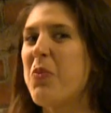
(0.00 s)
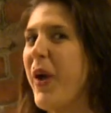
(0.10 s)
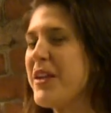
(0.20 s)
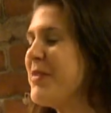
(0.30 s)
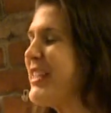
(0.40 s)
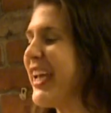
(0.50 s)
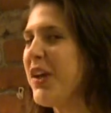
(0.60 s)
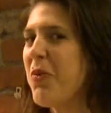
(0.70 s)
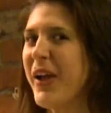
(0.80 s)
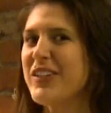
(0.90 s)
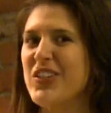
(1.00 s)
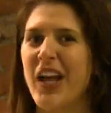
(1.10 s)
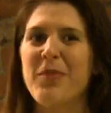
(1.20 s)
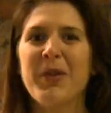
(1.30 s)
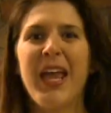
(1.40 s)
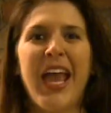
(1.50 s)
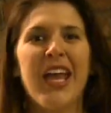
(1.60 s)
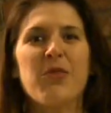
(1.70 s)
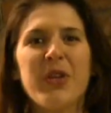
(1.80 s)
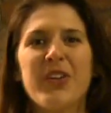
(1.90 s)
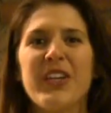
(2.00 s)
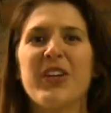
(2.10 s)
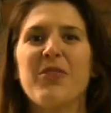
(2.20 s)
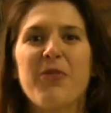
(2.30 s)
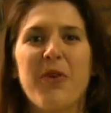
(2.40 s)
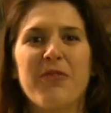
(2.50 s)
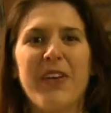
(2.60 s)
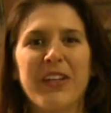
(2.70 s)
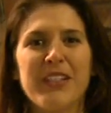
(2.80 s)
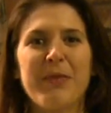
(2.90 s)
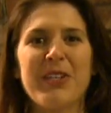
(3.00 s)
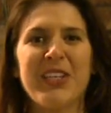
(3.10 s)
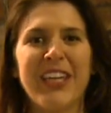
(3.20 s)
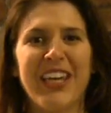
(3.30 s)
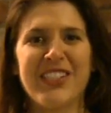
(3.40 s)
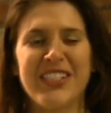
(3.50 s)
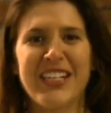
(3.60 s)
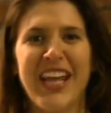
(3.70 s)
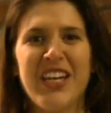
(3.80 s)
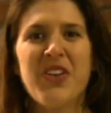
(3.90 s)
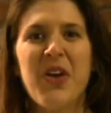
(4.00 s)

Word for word: the Wine Bottega wine shop. We are here for a very special occasion tonight.